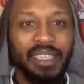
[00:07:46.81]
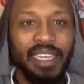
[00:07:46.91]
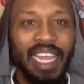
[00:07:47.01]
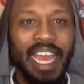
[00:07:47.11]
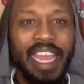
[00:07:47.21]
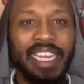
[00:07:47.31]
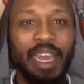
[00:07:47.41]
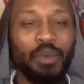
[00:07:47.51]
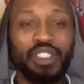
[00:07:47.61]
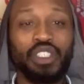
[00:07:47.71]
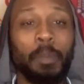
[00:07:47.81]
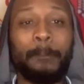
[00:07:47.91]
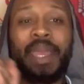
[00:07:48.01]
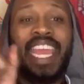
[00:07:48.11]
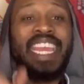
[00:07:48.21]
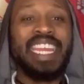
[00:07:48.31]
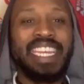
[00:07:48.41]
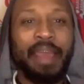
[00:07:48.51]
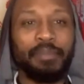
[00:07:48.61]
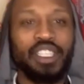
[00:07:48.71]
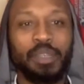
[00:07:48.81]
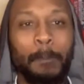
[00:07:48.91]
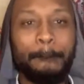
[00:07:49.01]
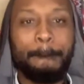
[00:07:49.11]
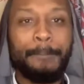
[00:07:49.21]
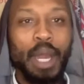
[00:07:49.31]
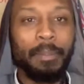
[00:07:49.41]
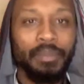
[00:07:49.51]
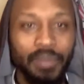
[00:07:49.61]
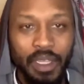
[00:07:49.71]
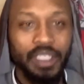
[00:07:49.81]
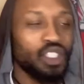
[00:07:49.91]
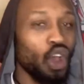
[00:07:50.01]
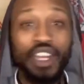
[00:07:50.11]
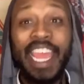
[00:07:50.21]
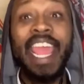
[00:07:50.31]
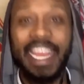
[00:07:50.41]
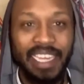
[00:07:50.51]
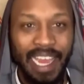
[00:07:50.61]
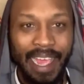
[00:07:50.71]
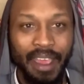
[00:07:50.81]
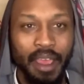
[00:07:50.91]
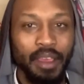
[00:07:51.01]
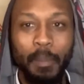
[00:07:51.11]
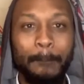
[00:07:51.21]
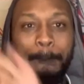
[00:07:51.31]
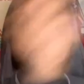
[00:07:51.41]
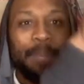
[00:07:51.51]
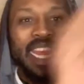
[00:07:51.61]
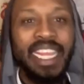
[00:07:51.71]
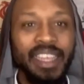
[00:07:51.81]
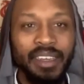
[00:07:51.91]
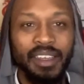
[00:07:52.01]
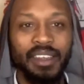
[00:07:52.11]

Like, that was just pinging them, just boop, just on the head, like, bing.